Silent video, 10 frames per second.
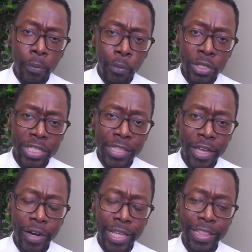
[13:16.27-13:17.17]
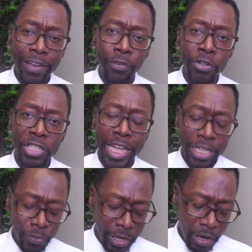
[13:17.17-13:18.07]
We'll see there in that verse
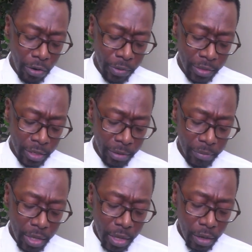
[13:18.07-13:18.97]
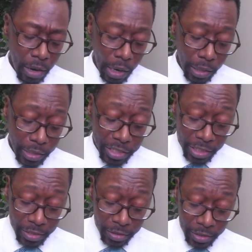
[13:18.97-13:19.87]
as well with them calling
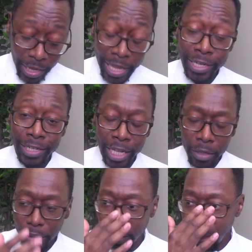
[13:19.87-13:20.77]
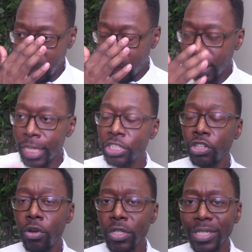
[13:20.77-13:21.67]
Jesus a demon. It
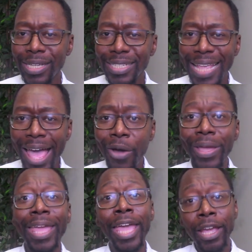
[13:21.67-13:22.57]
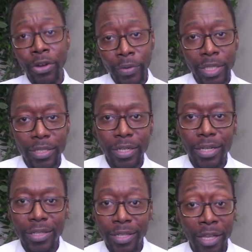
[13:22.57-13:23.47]
shows us how ignorant
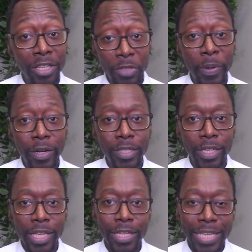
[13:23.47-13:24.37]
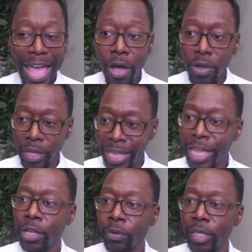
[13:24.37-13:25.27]
the conspiracy is, how
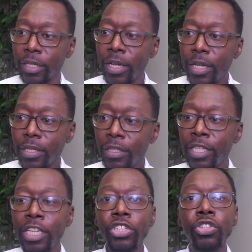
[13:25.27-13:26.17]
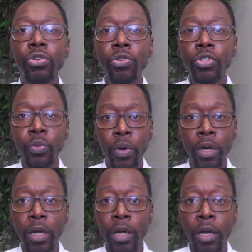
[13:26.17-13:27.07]
ignorant these Jews
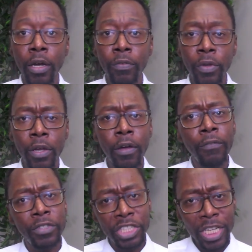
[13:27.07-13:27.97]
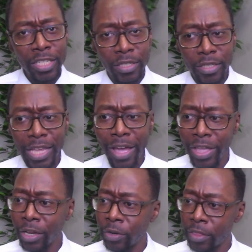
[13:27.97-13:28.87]
were of Jesus, how
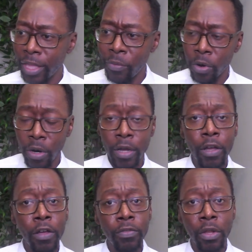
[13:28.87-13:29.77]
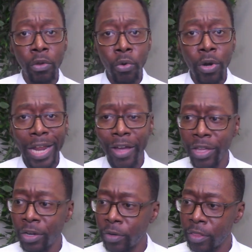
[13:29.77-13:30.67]
ignorant they were of the Lord, how
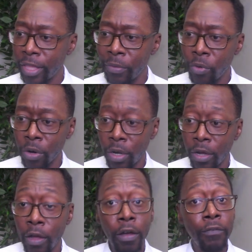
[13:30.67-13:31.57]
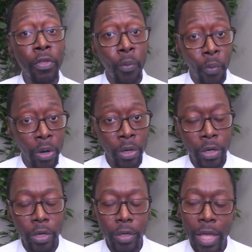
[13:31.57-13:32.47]
ignorant they were of the
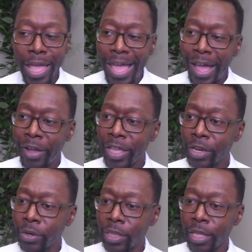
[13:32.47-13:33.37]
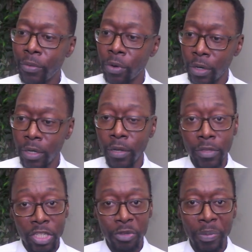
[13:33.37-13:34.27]
word, how ignorant they were of
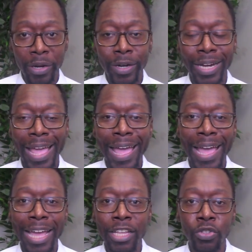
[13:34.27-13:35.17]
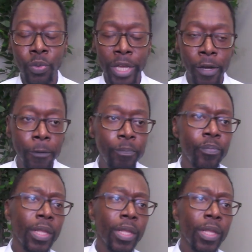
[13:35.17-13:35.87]
the Spirit as well.